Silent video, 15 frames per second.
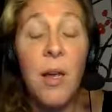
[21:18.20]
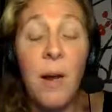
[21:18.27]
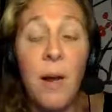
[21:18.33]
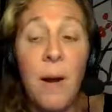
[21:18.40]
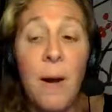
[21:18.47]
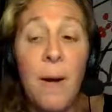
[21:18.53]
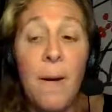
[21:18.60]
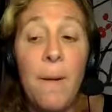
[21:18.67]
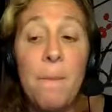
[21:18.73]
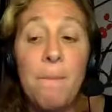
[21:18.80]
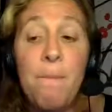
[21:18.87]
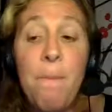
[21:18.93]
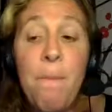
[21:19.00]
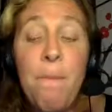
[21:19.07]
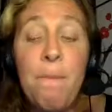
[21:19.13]
Um,
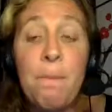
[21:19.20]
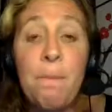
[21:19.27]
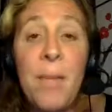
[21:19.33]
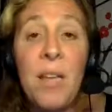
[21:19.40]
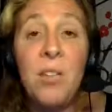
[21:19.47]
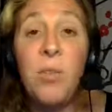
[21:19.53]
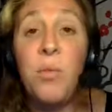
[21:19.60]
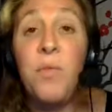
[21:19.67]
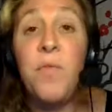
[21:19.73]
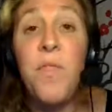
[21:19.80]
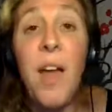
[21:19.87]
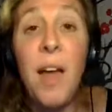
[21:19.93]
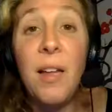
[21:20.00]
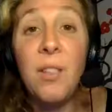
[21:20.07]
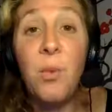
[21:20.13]
so
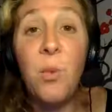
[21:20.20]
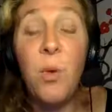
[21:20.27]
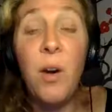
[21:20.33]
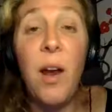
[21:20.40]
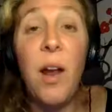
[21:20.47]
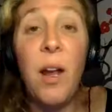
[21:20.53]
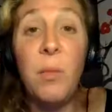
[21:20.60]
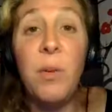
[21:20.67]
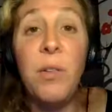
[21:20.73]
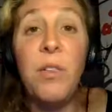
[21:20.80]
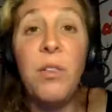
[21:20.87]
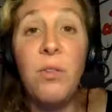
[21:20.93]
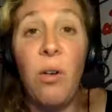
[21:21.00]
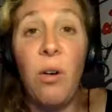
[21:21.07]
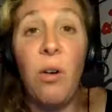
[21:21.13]
that's where I would
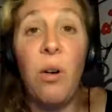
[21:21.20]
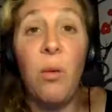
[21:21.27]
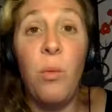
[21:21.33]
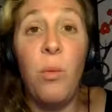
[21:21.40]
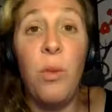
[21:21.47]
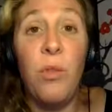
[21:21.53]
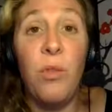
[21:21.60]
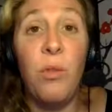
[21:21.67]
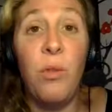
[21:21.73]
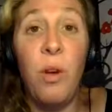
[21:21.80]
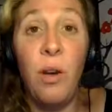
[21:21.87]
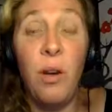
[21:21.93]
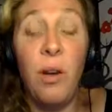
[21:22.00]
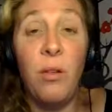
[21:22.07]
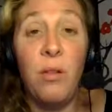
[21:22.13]
start with your
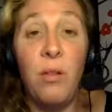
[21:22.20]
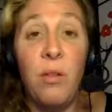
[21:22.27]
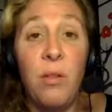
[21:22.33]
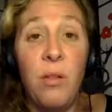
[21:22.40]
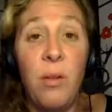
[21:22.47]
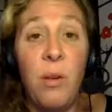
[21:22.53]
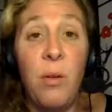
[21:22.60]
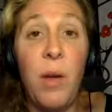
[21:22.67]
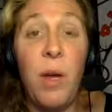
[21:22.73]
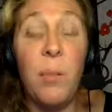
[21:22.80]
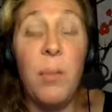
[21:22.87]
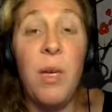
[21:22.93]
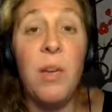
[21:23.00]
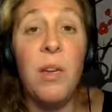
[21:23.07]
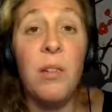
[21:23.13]
gut health, okay?
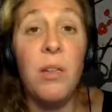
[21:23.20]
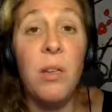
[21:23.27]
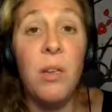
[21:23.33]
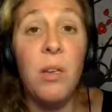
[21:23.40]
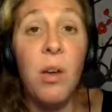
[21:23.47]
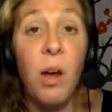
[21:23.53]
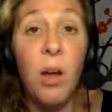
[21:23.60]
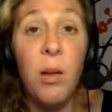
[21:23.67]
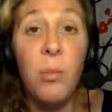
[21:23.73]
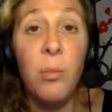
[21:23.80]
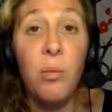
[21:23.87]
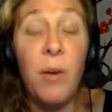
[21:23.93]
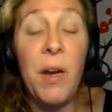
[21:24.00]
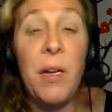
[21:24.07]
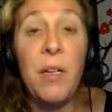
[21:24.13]
Because the gut
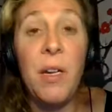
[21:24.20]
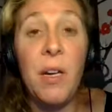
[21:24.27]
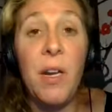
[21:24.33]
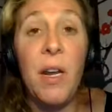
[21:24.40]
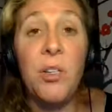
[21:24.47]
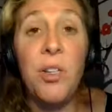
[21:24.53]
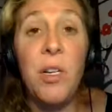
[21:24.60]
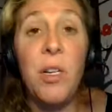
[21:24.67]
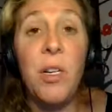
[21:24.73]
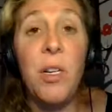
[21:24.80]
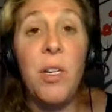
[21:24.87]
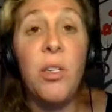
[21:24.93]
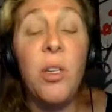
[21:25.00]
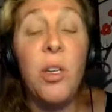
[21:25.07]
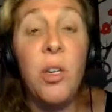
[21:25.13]
brain connection
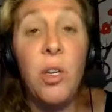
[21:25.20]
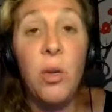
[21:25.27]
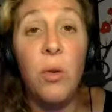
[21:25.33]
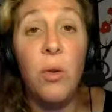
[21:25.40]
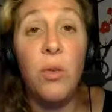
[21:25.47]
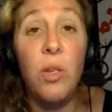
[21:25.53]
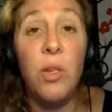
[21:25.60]
is huge.